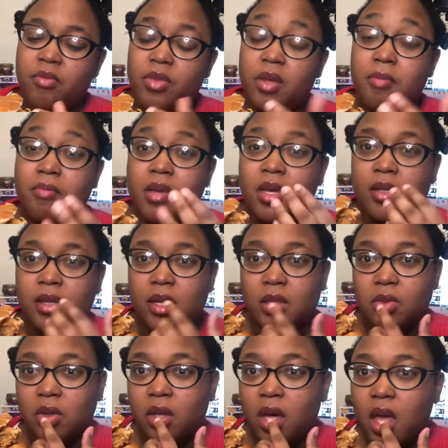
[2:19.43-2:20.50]
The meat
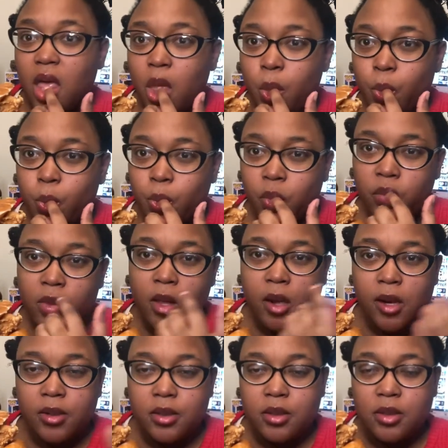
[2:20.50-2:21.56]
tastes really good.
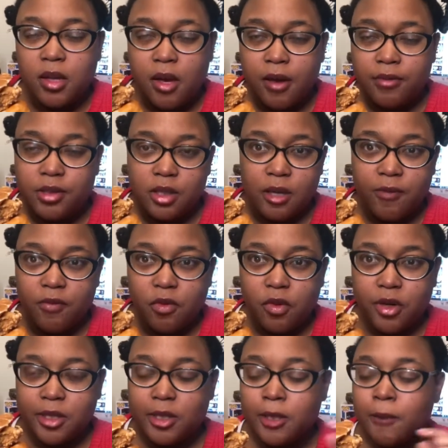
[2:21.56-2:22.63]
Cooks KFC, of
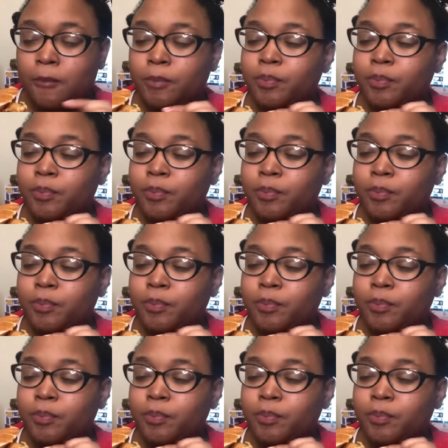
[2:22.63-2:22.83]
course.